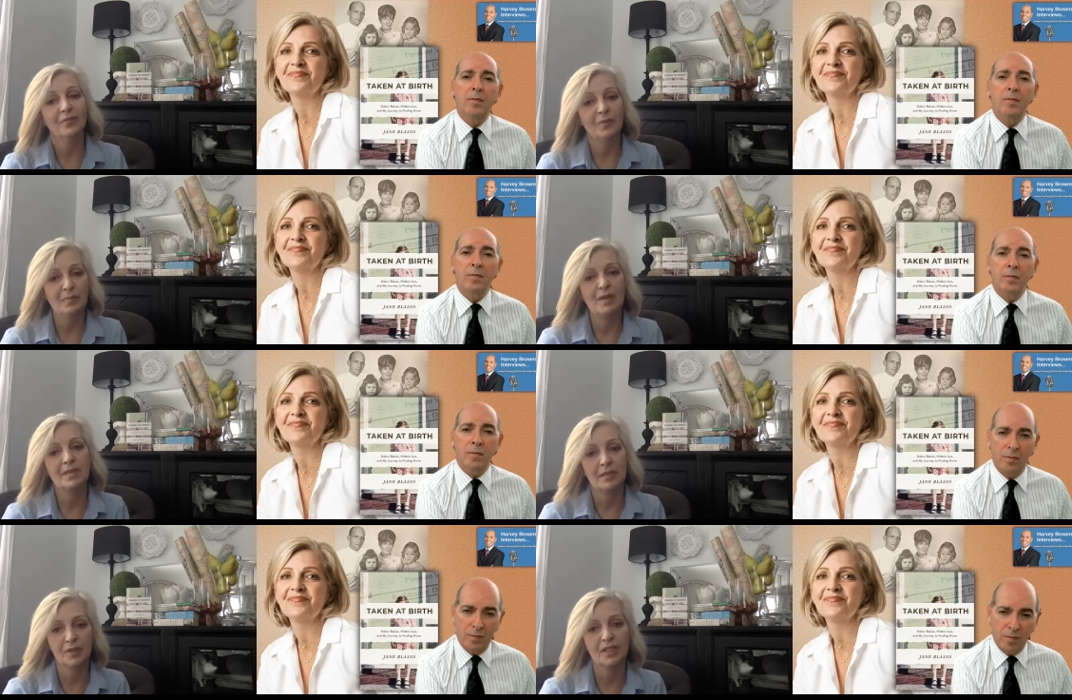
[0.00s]
Speaker 1: We might
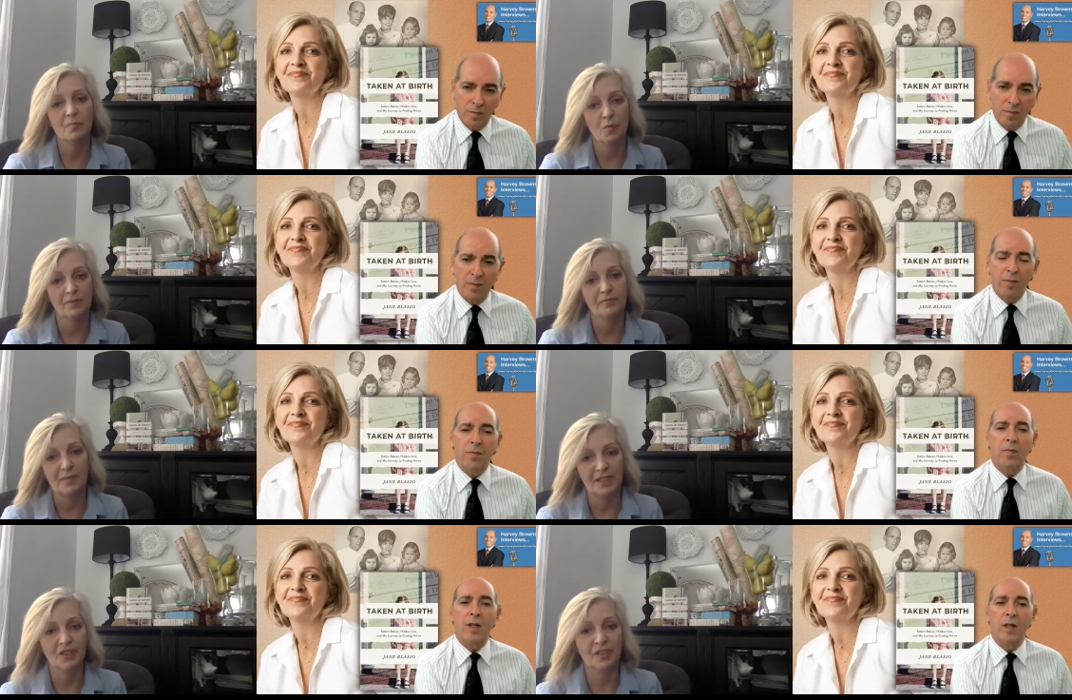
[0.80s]
be able to get more
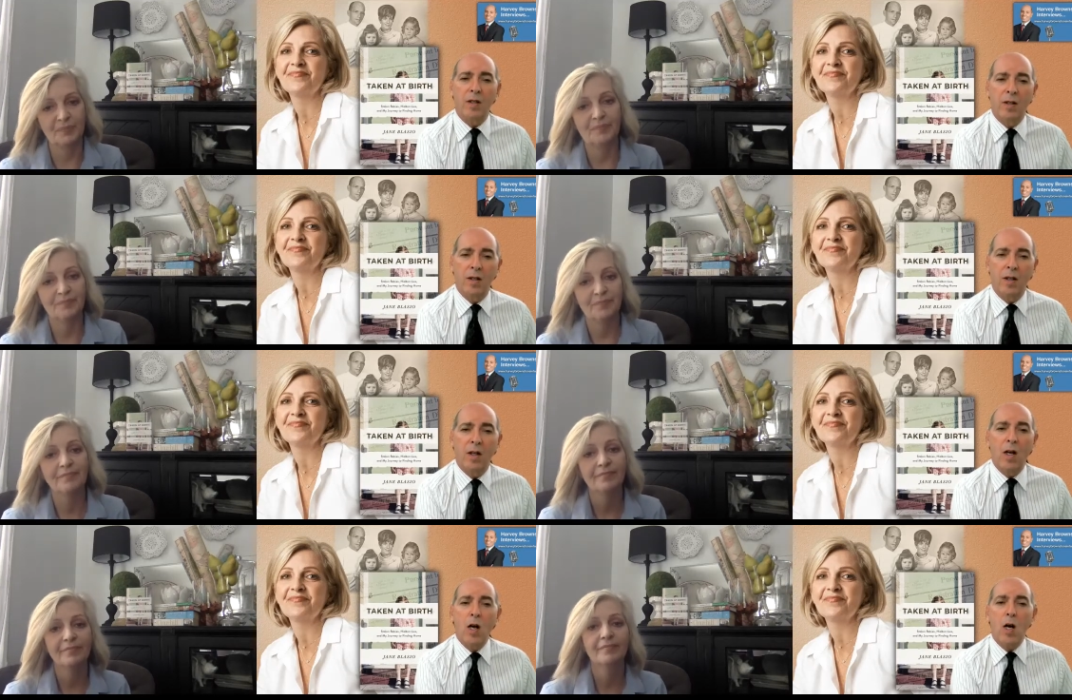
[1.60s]
information.
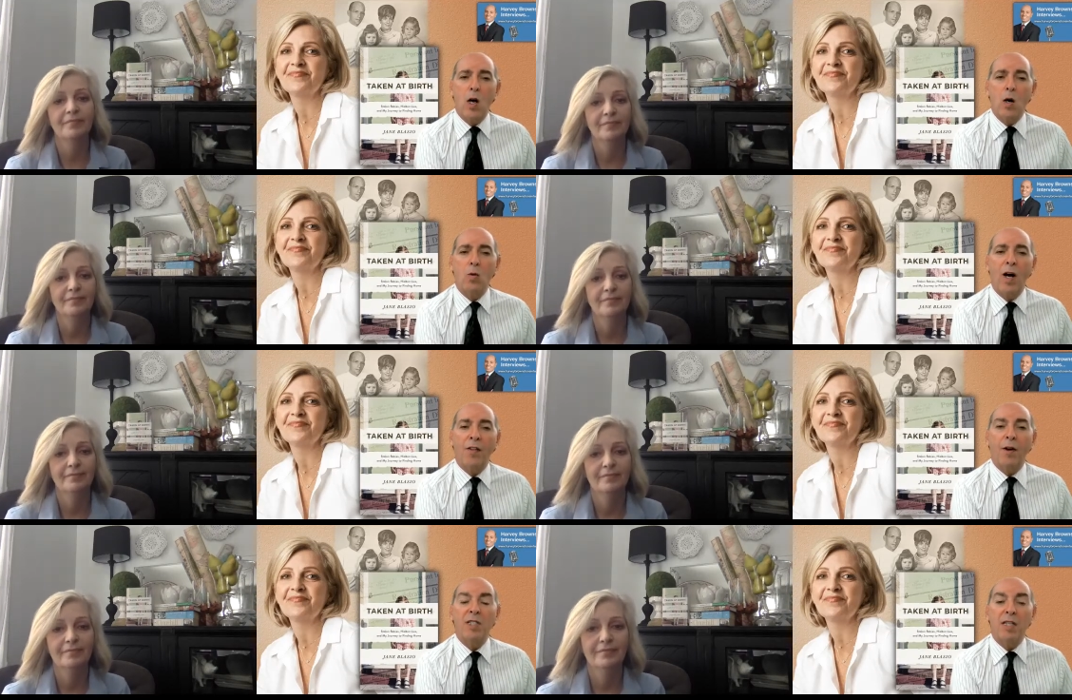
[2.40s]

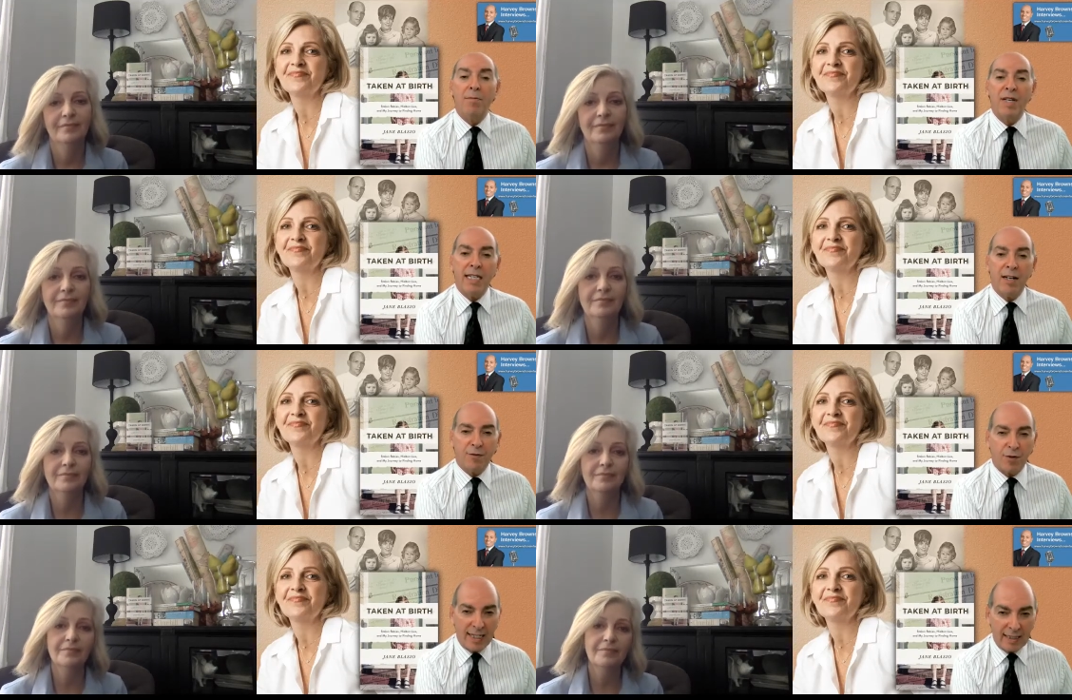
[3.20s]
Speaker 2: Well, there was a media
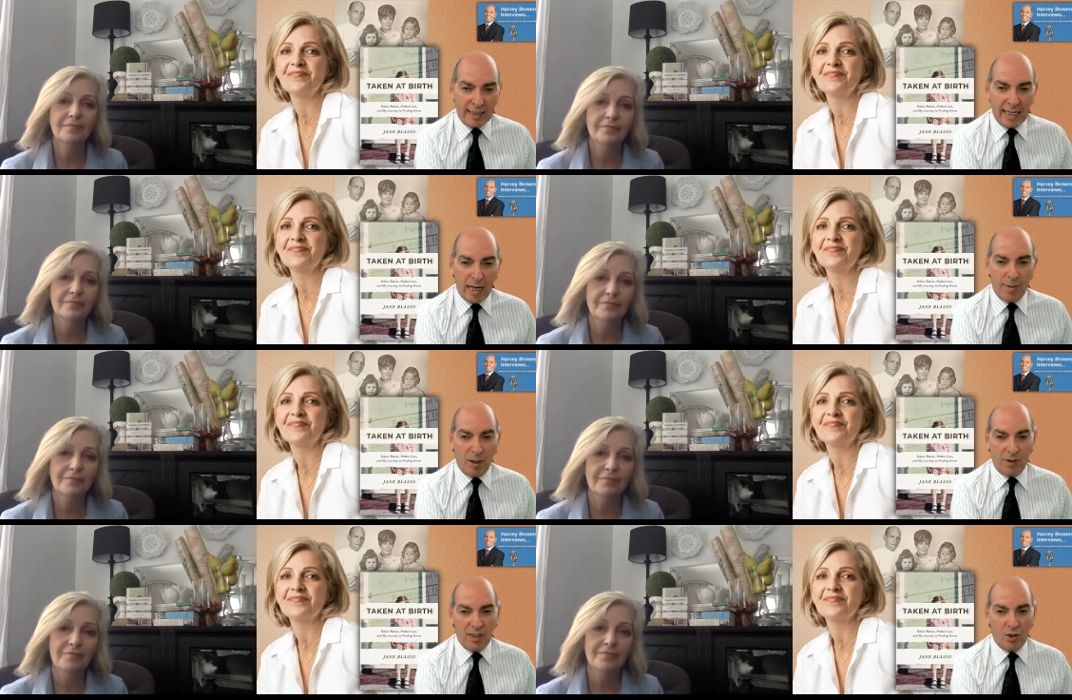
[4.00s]
frenzy
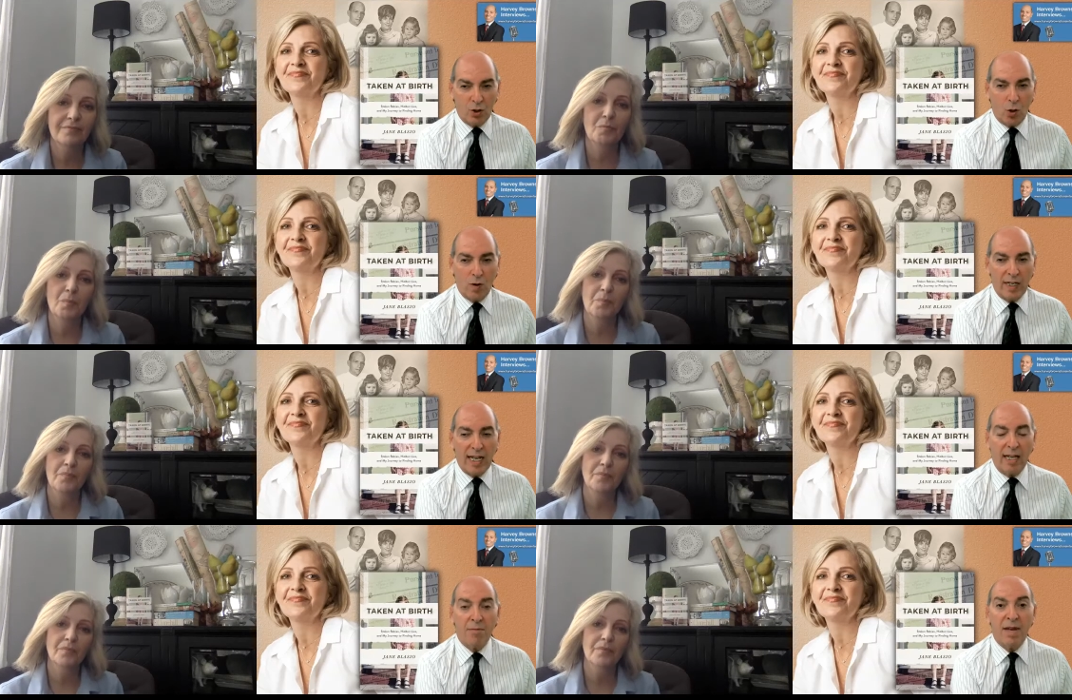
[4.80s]
about this
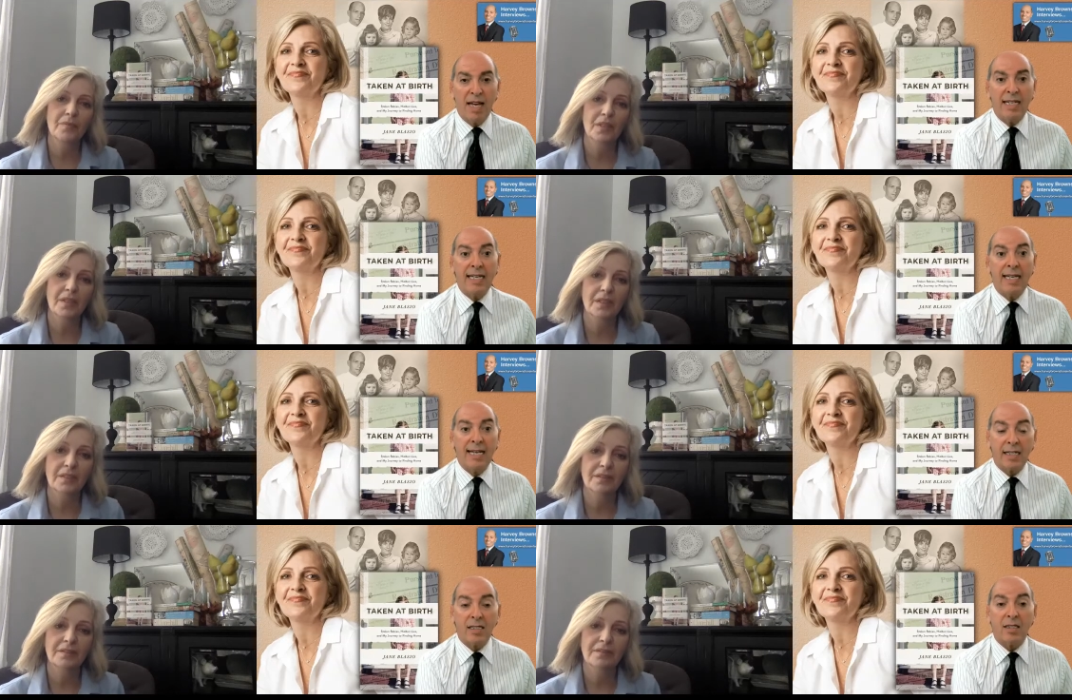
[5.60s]
story, and many
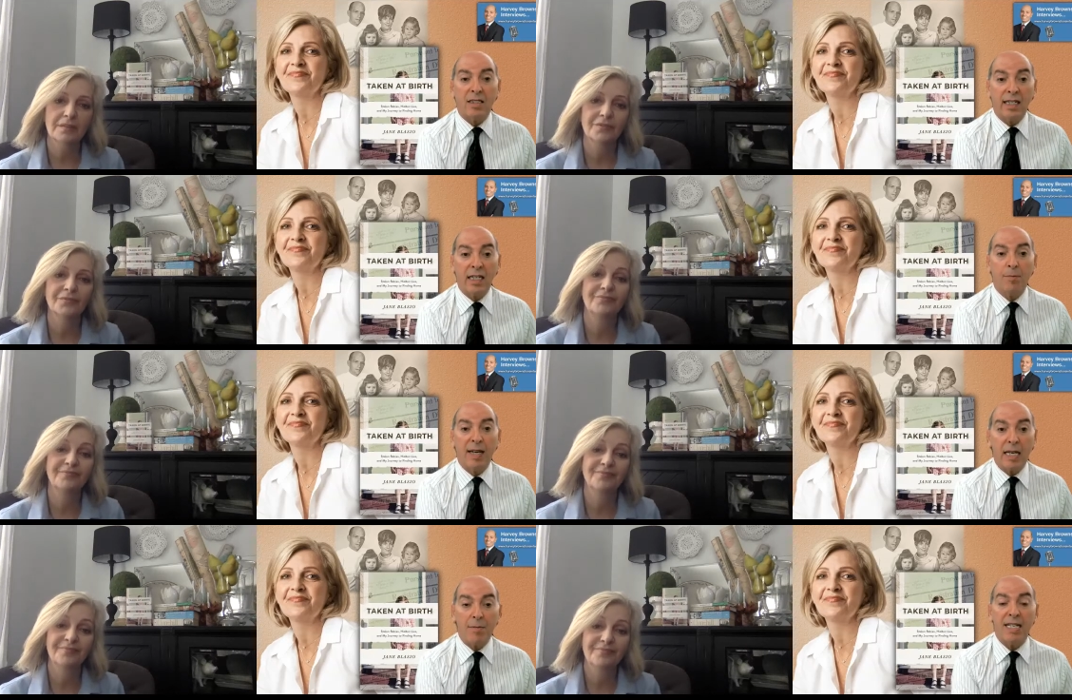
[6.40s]
Hicks Clinic
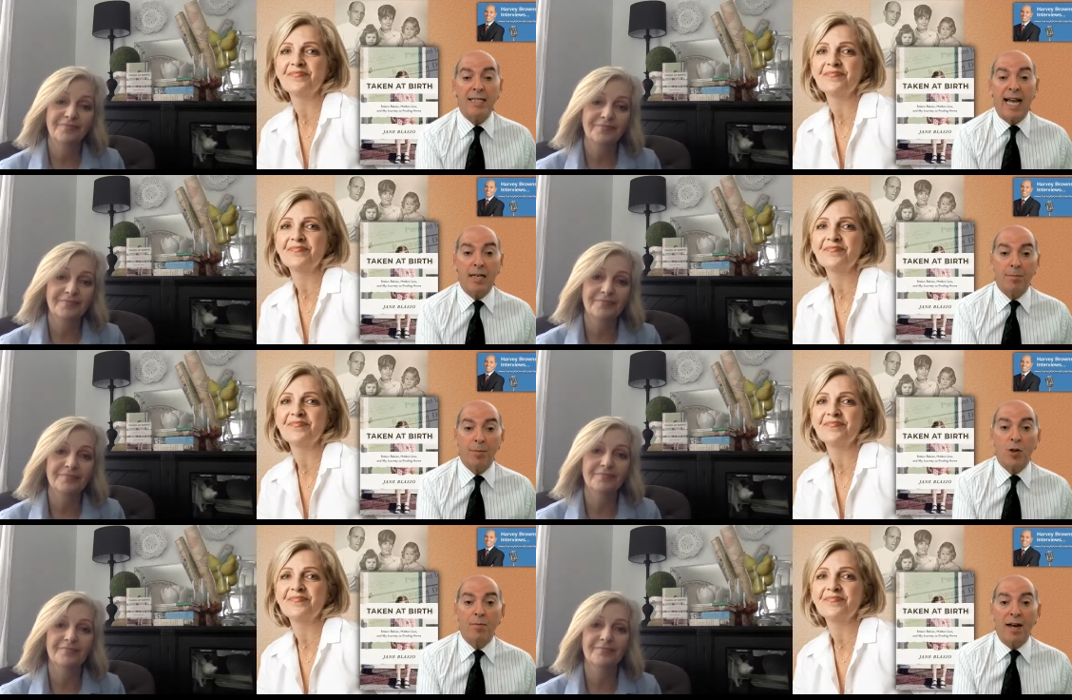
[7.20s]
babies and
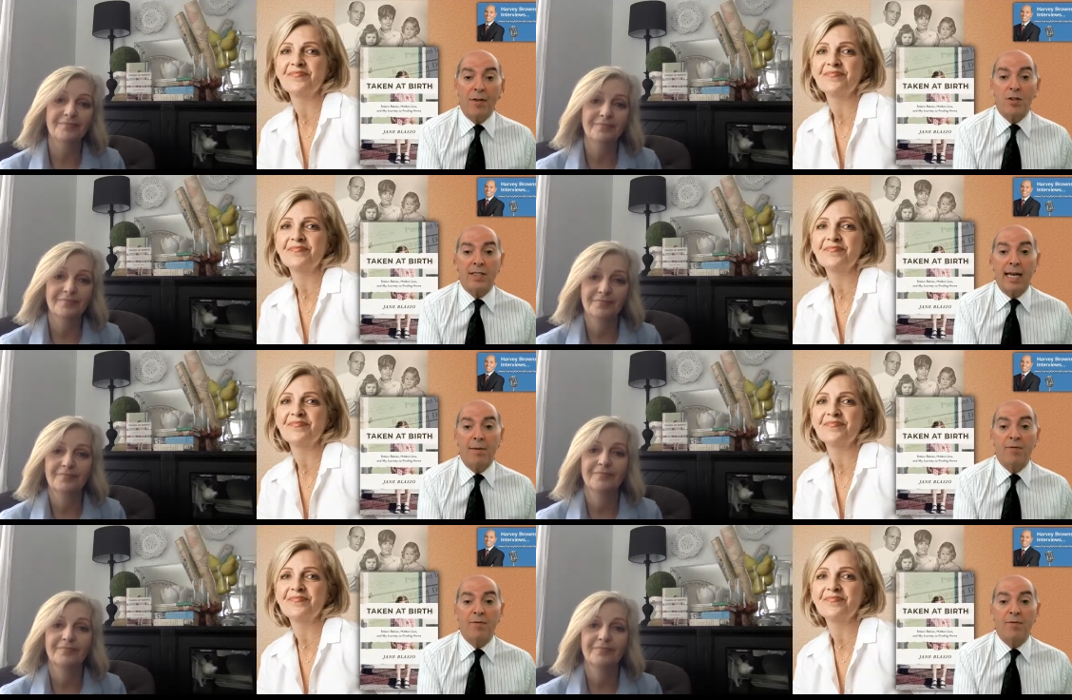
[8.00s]
birth mothers came